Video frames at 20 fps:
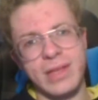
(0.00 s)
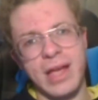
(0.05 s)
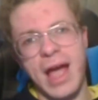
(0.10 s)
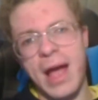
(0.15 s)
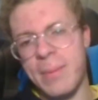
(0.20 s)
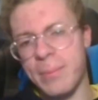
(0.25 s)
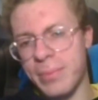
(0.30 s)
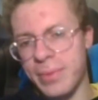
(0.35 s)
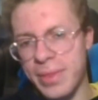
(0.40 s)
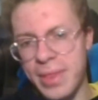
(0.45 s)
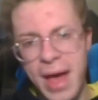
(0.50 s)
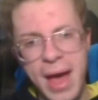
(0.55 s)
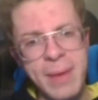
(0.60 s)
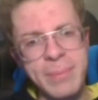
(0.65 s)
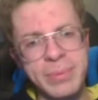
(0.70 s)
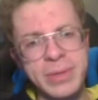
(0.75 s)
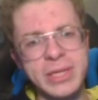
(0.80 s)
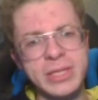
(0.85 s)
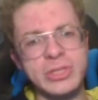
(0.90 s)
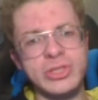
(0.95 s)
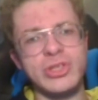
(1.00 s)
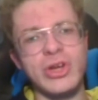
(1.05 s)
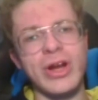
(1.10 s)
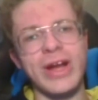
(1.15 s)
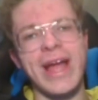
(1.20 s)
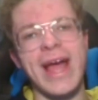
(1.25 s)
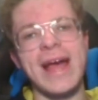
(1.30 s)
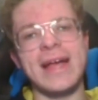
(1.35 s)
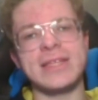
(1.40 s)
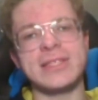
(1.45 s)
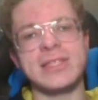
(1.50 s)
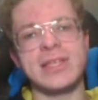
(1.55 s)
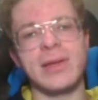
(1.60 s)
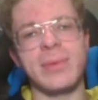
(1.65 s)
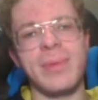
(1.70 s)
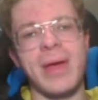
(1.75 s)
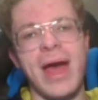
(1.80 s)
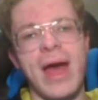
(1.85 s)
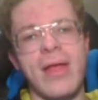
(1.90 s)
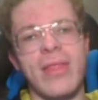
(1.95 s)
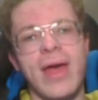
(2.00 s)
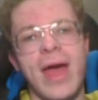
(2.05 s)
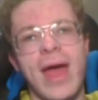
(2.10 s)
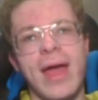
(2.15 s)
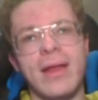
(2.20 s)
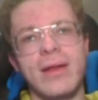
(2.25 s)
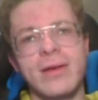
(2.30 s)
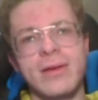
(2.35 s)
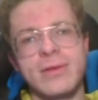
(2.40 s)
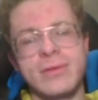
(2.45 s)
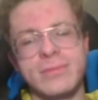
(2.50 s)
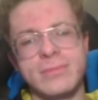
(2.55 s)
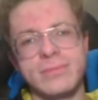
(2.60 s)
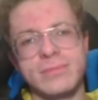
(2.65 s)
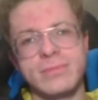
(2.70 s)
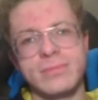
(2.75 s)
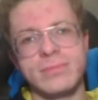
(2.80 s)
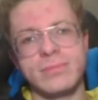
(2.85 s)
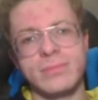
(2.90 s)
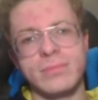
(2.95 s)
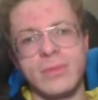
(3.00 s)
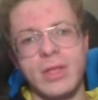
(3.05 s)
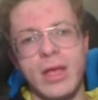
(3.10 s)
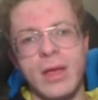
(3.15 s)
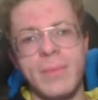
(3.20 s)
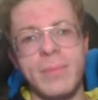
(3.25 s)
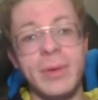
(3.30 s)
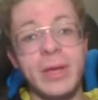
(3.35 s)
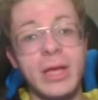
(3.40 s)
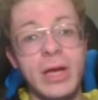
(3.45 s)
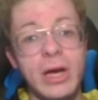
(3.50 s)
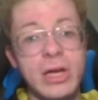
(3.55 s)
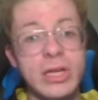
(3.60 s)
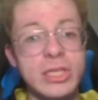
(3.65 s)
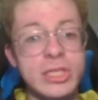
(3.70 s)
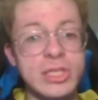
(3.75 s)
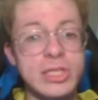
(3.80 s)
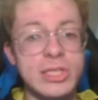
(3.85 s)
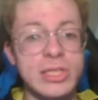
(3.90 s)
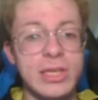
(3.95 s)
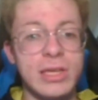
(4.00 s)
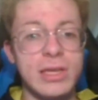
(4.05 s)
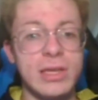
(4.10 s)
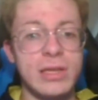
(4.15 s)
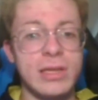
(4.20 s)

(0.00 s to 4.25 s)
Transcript: I'm not being sarcastic about that. Because